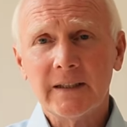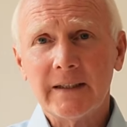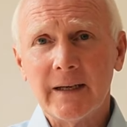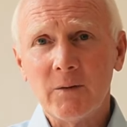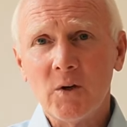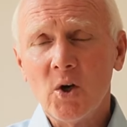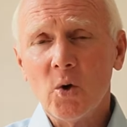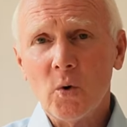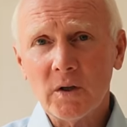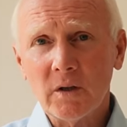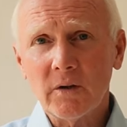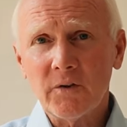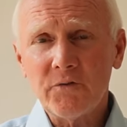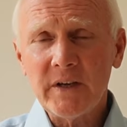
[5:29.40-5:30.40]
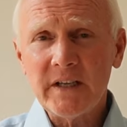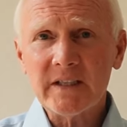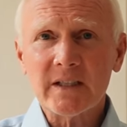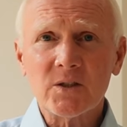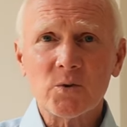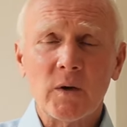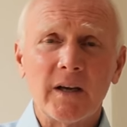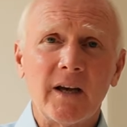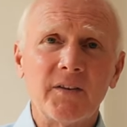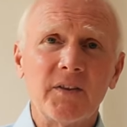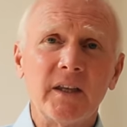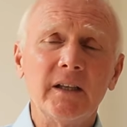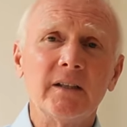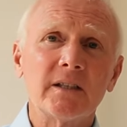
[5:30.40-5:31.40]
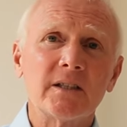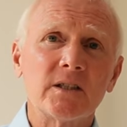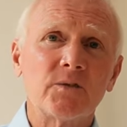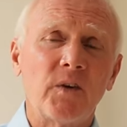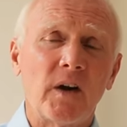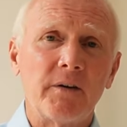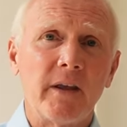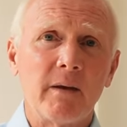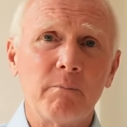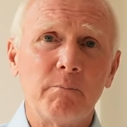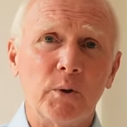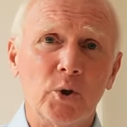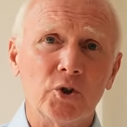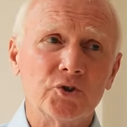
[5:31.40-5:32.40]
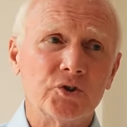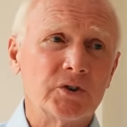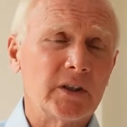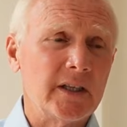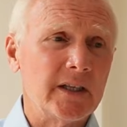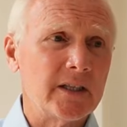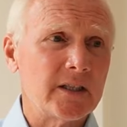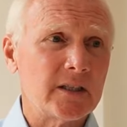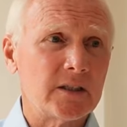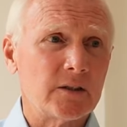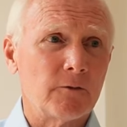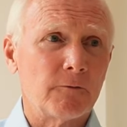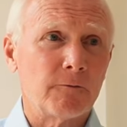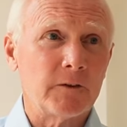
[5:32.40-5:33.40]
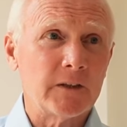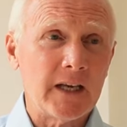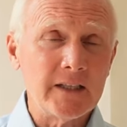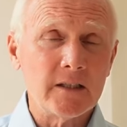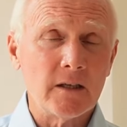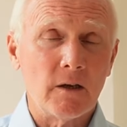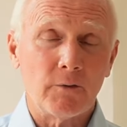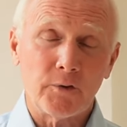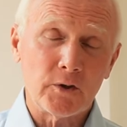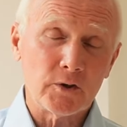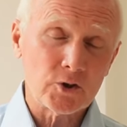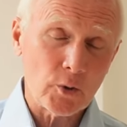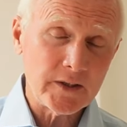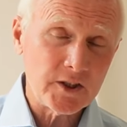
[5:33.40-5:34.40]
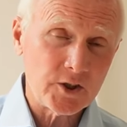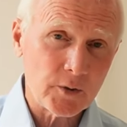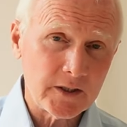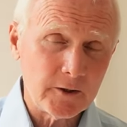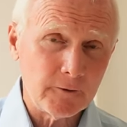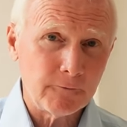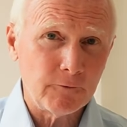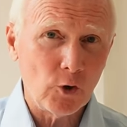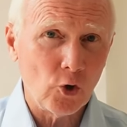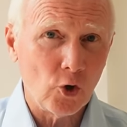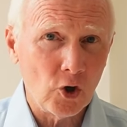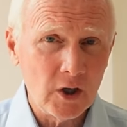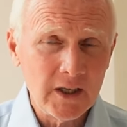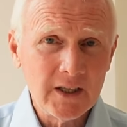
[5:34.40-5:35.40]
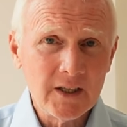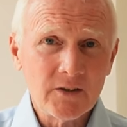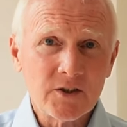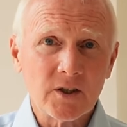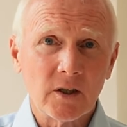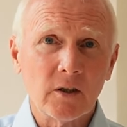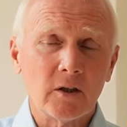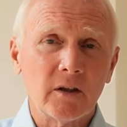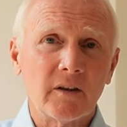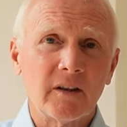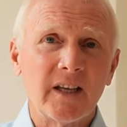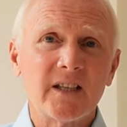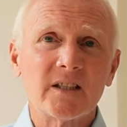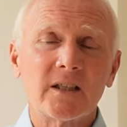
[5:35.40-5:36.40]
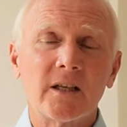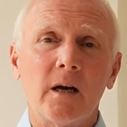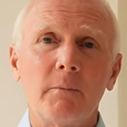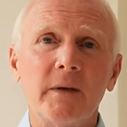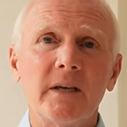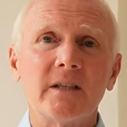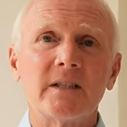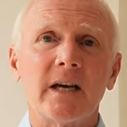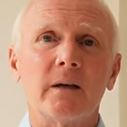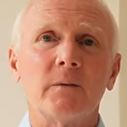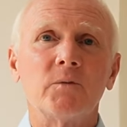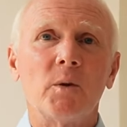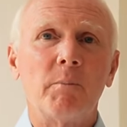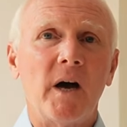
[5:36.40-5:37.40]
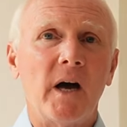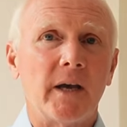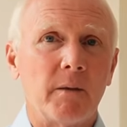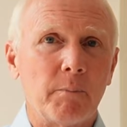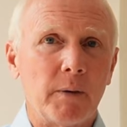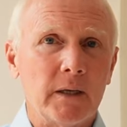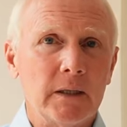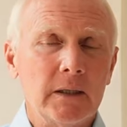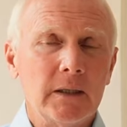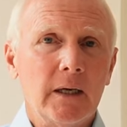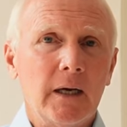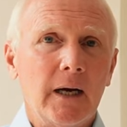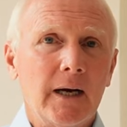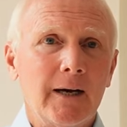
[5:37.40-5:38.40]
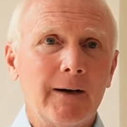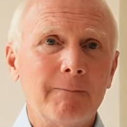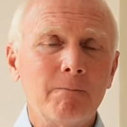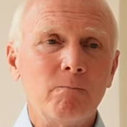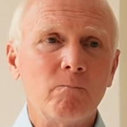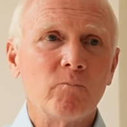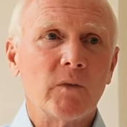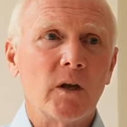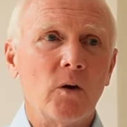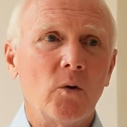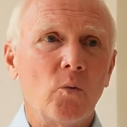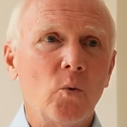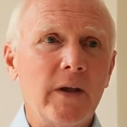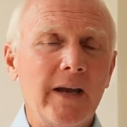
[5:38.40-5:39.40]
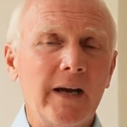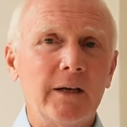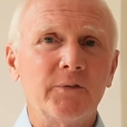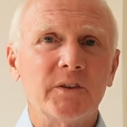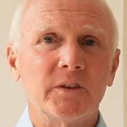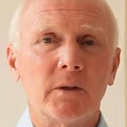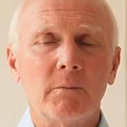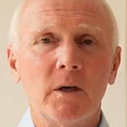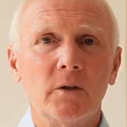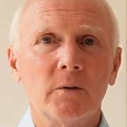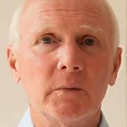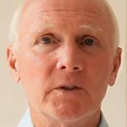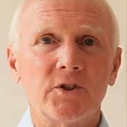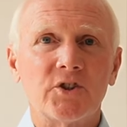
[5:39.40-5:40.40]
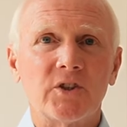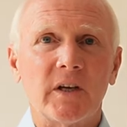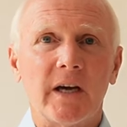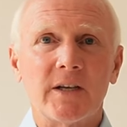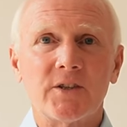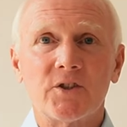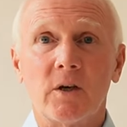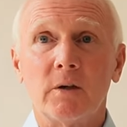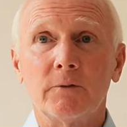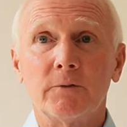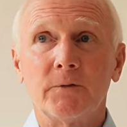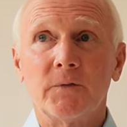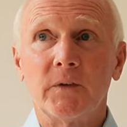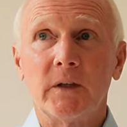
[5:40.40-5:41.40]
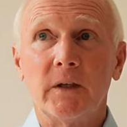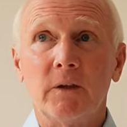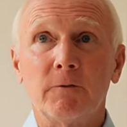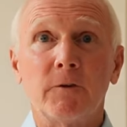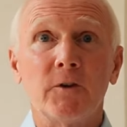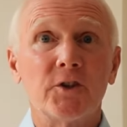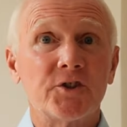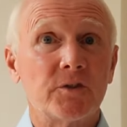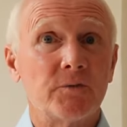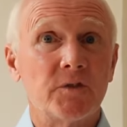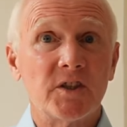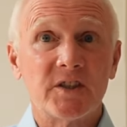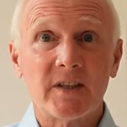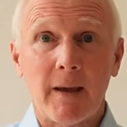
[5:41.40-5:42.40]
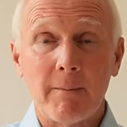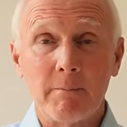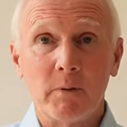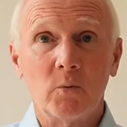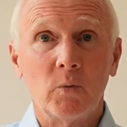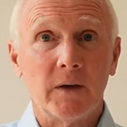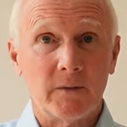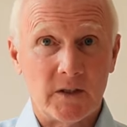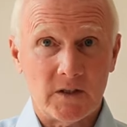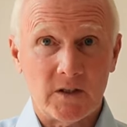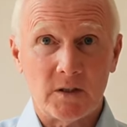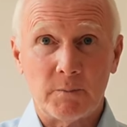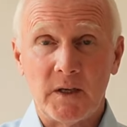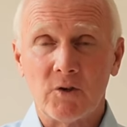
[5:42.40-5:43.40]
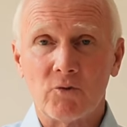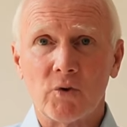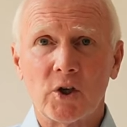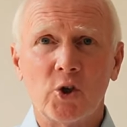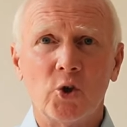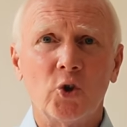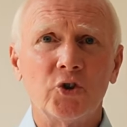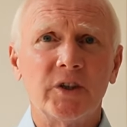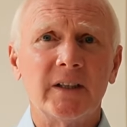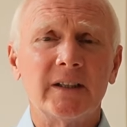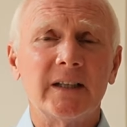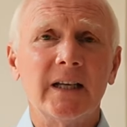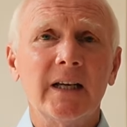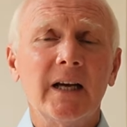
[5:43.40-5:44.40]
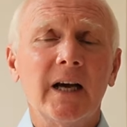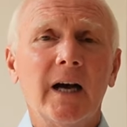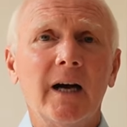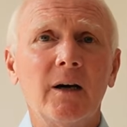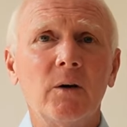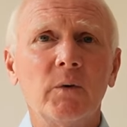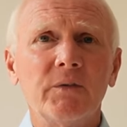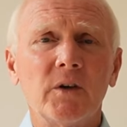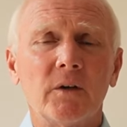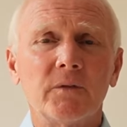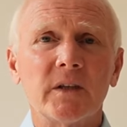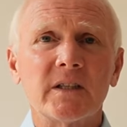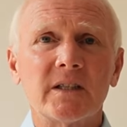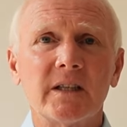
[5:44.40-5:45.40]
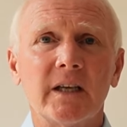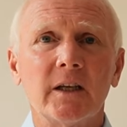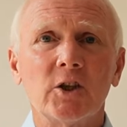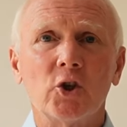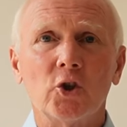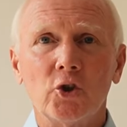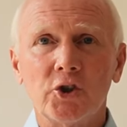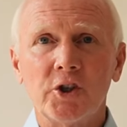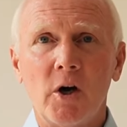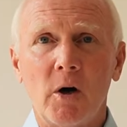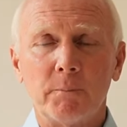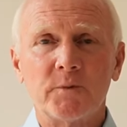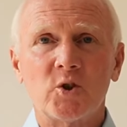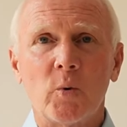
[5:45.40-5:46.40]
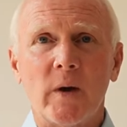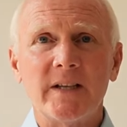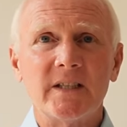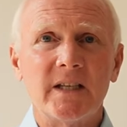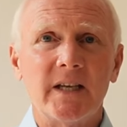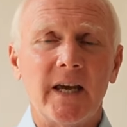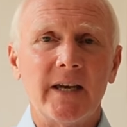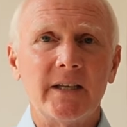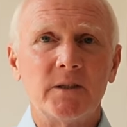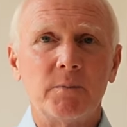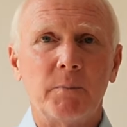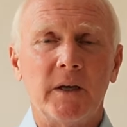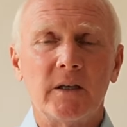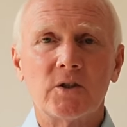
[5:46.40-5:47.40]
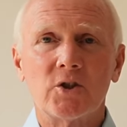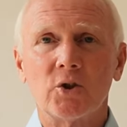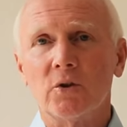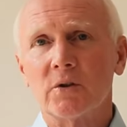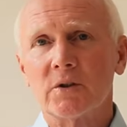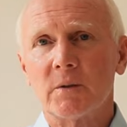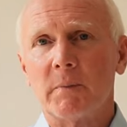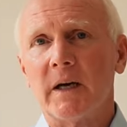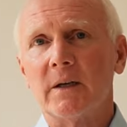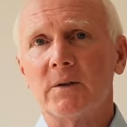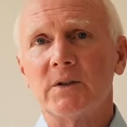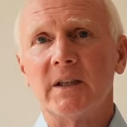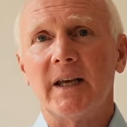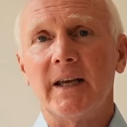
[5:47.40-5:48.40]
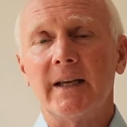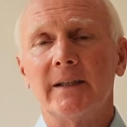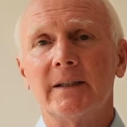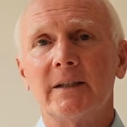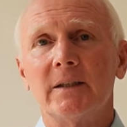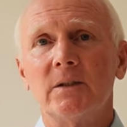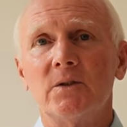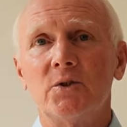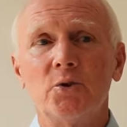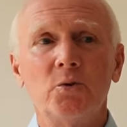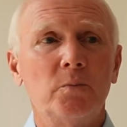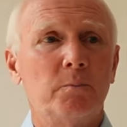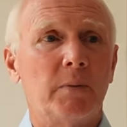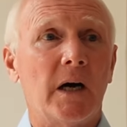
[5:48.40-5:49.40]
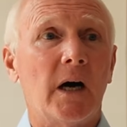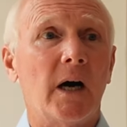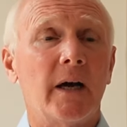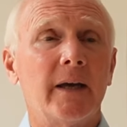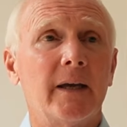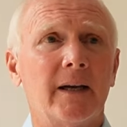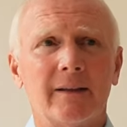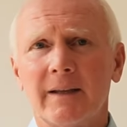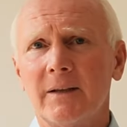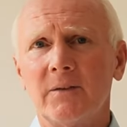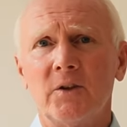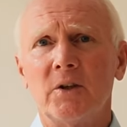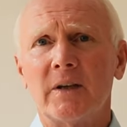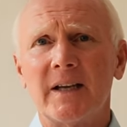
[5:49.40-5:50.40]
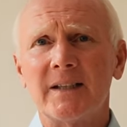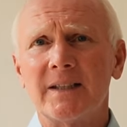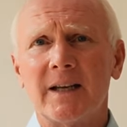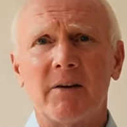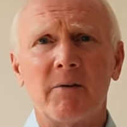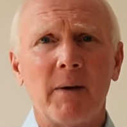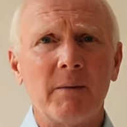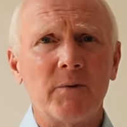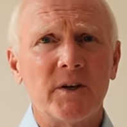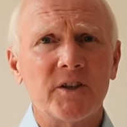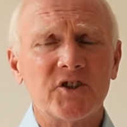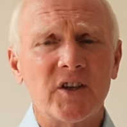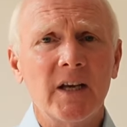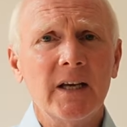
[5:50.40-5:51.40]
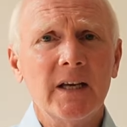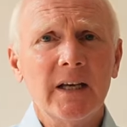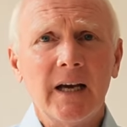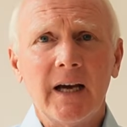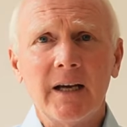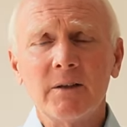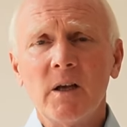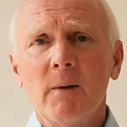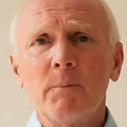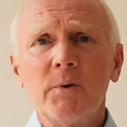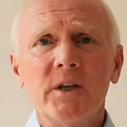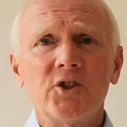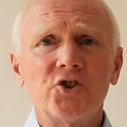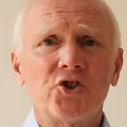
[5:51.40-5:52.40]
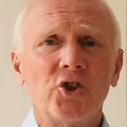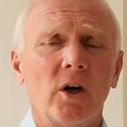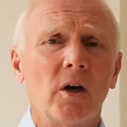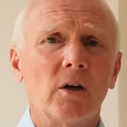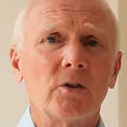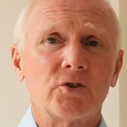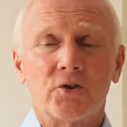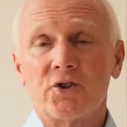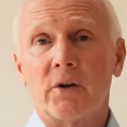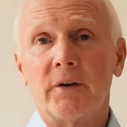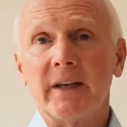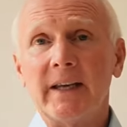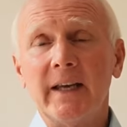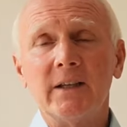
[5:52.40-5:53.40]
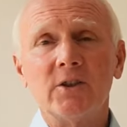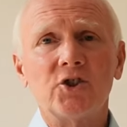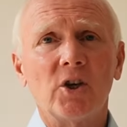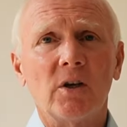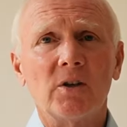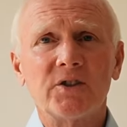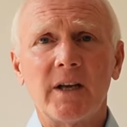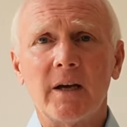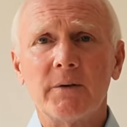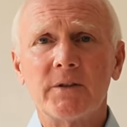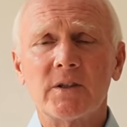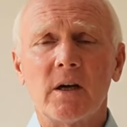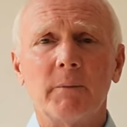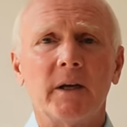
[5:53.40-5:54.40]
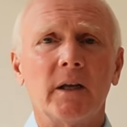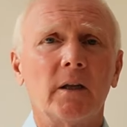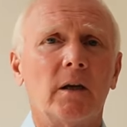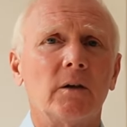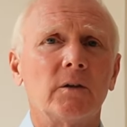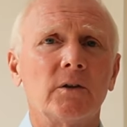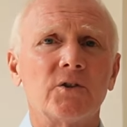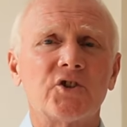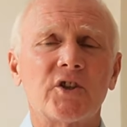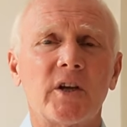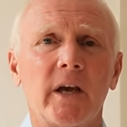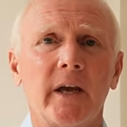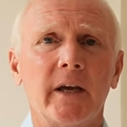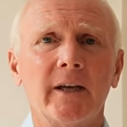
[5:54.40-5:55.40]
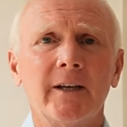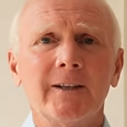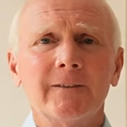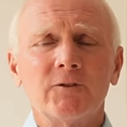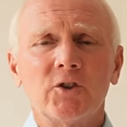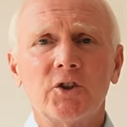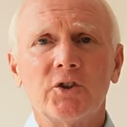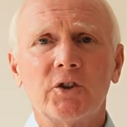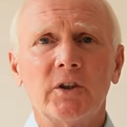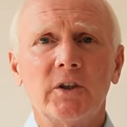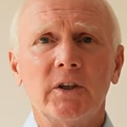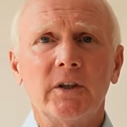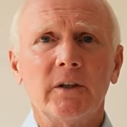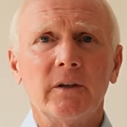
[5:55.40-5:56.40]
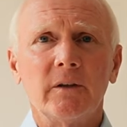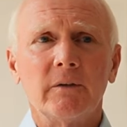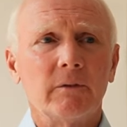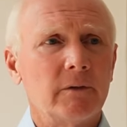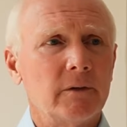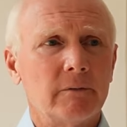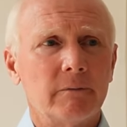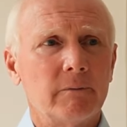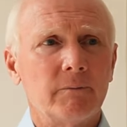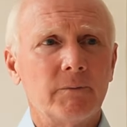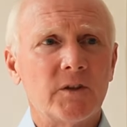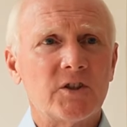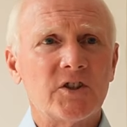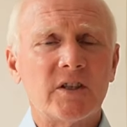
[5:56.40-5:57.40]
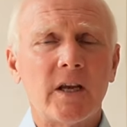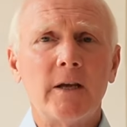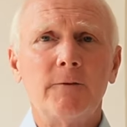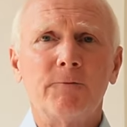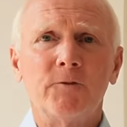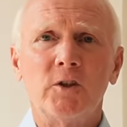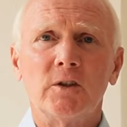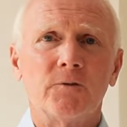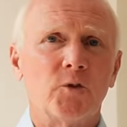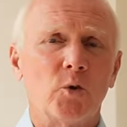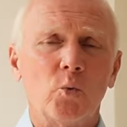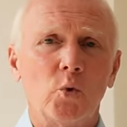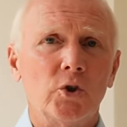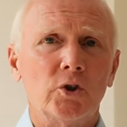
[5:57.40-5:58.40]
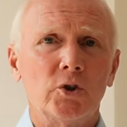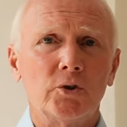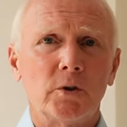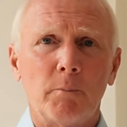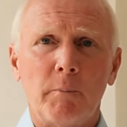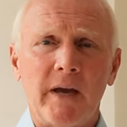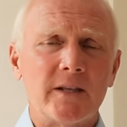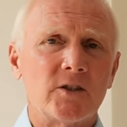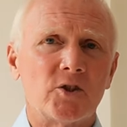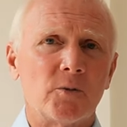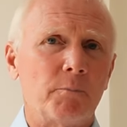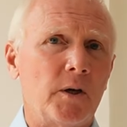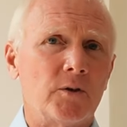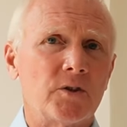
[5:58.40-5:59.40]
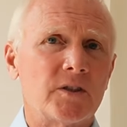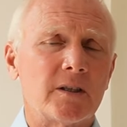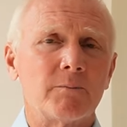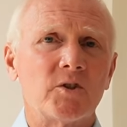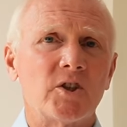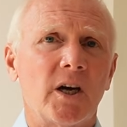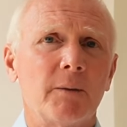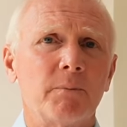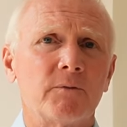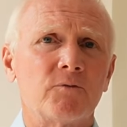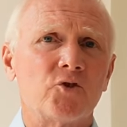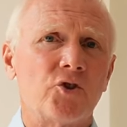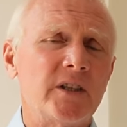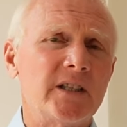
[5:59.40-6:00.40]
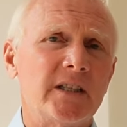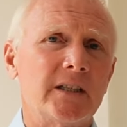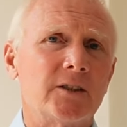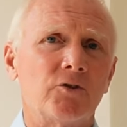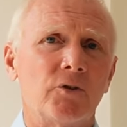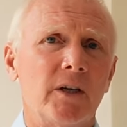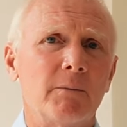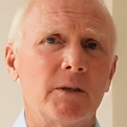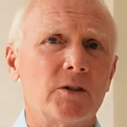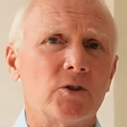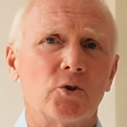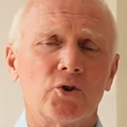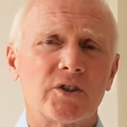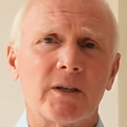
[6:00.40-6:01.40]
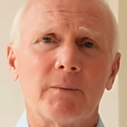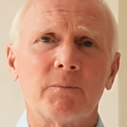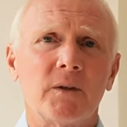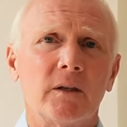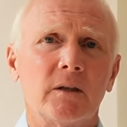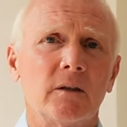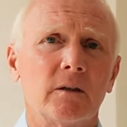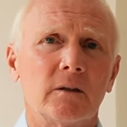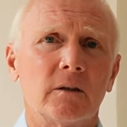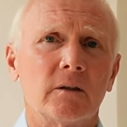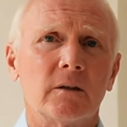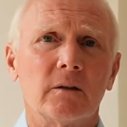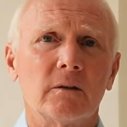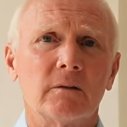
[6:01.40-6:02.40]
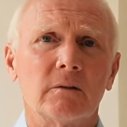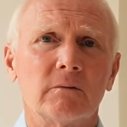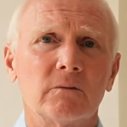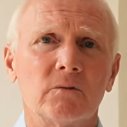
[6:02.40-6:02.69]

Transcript: Now, one of the reasons why I think this is very important is for, nine, uh, for 2024, there's a lot of things coming down the pipe. Um, we have at the moment, as of the 1st of December, when this is being recorded, uh, we've got this thing called COP28 being talked about in Dubai, I think, the United Arab Emirates. And Prince Charles, or sorry, King Charles now is coming along and saying, that the, the safety of the world depends upon some type of treaty agreement or something uh,